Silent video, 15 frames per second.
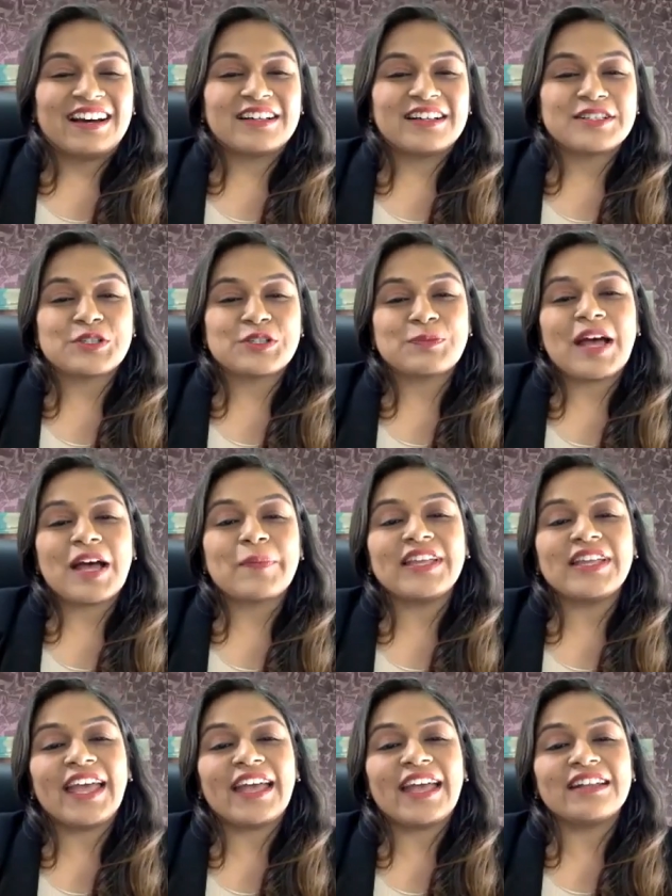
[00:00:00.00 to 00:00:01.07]
So, ma'am,
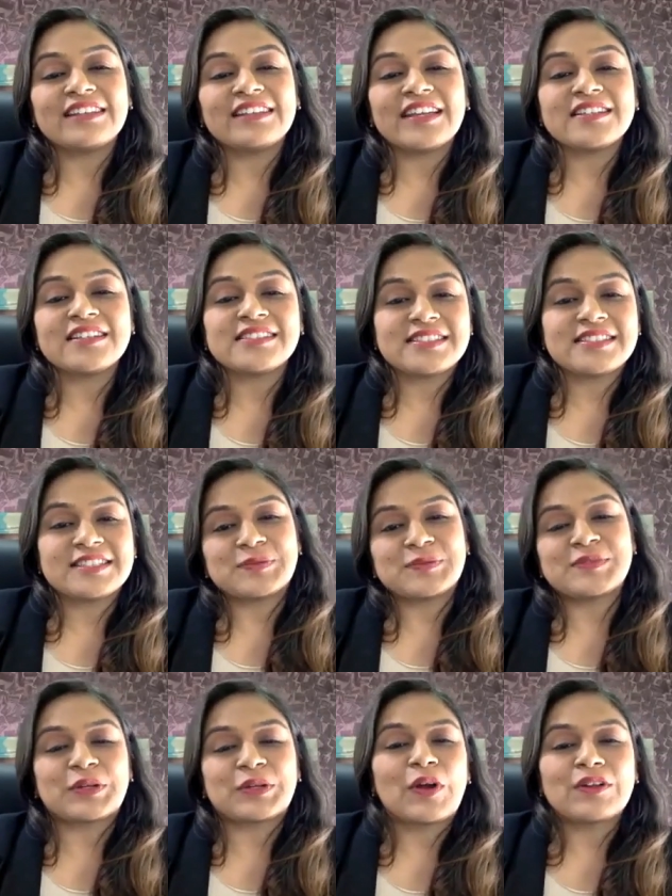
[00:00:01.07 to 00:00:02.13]
the healthcare
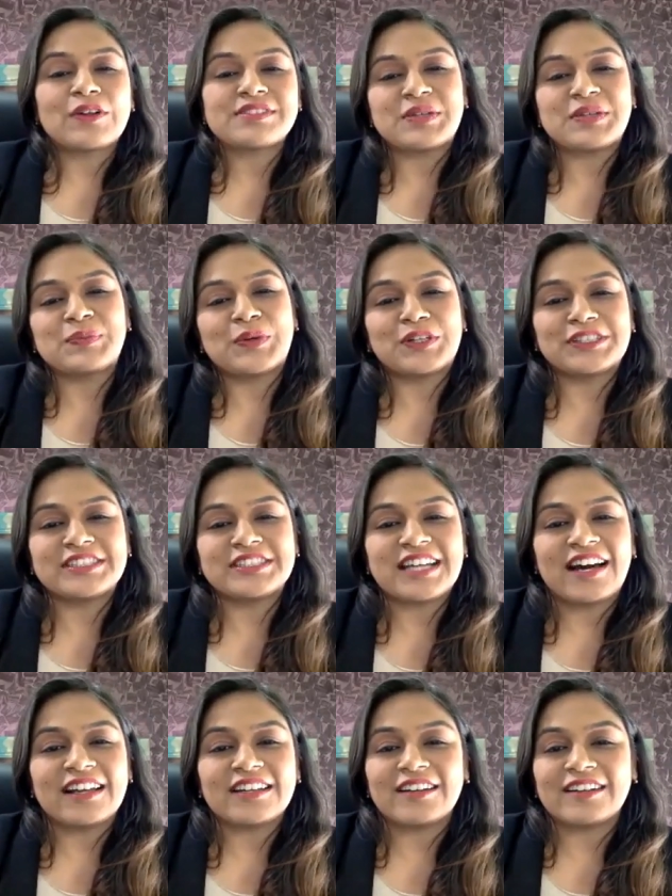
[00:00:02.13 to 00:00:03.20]
systems across the world
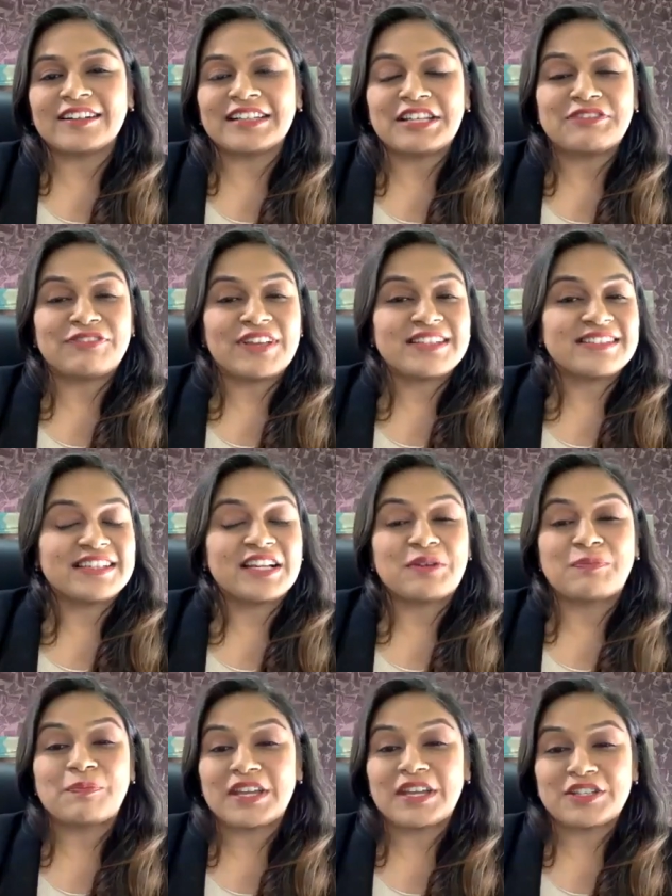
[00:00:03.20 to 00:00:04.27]
are currently facing
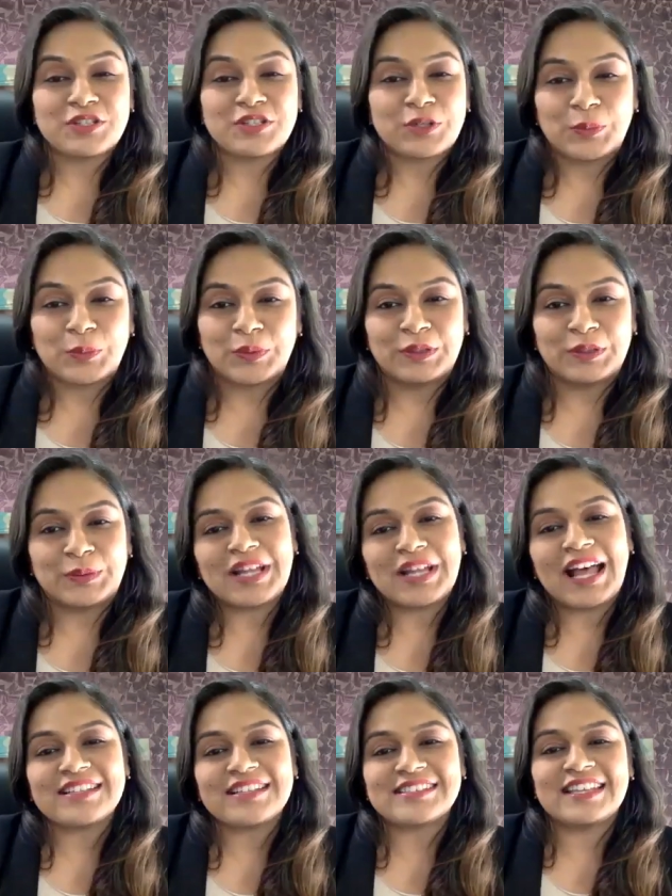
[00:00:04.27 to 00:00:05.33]
a major overload
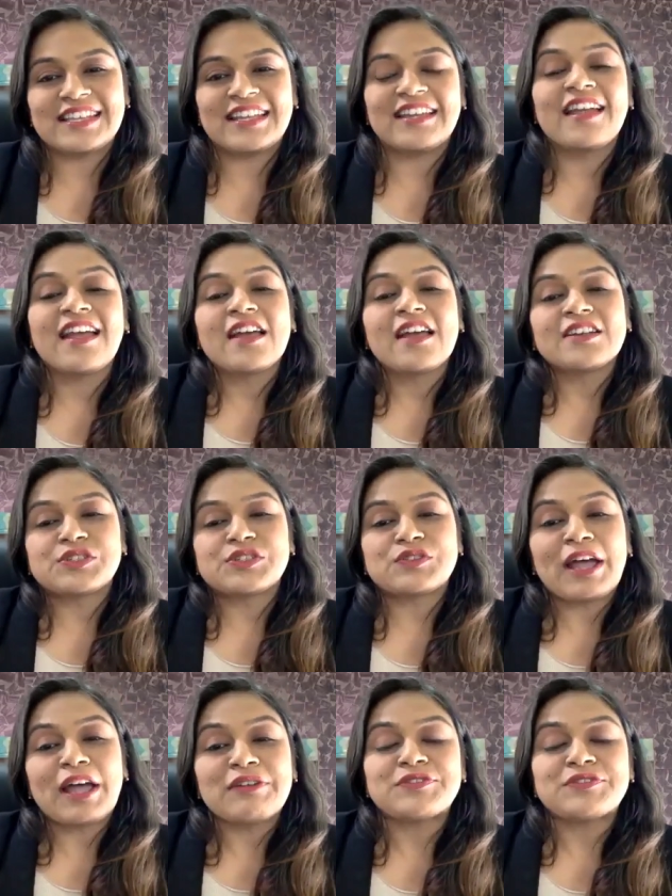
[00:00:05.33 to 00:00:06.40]
as they
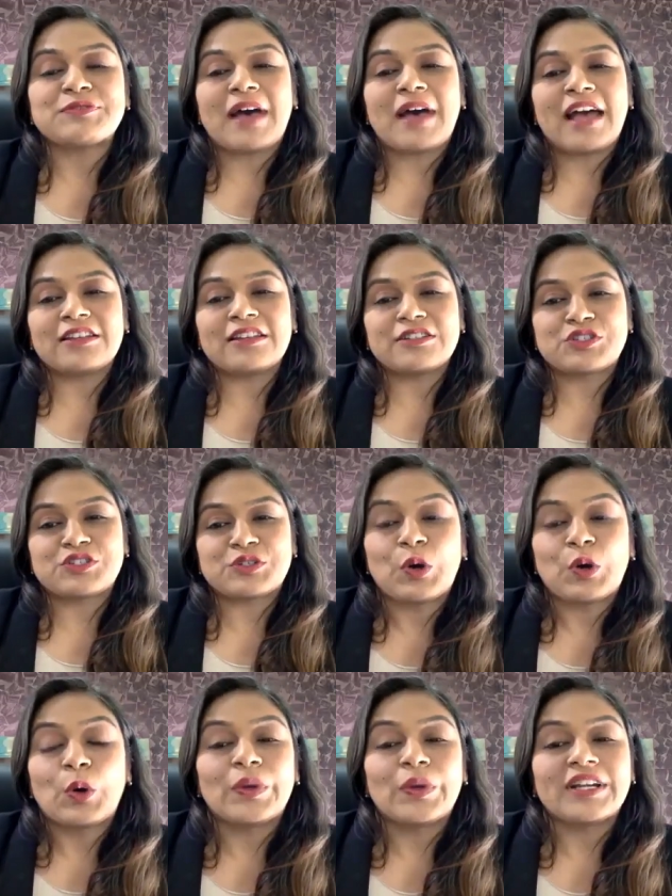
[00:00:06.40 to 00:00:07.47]
strive to manage
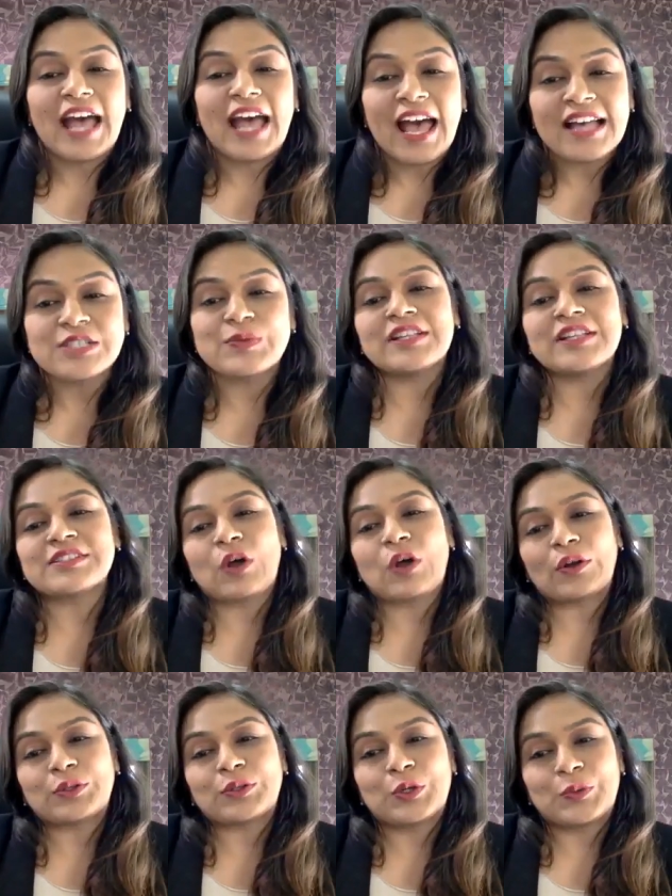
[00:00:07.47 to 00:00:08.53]
COVID as well as
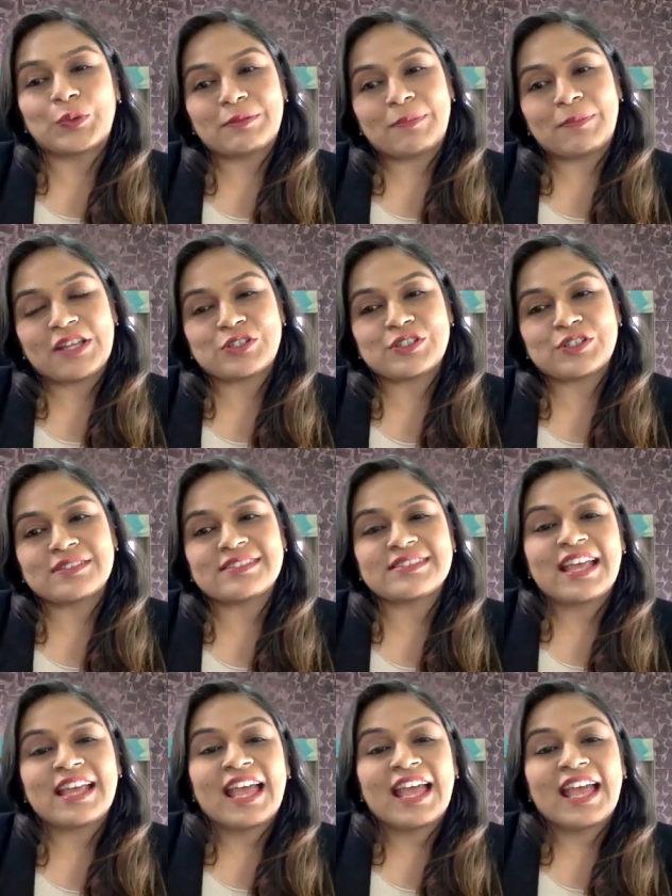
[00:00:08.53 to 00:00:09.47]
non-COVID patients.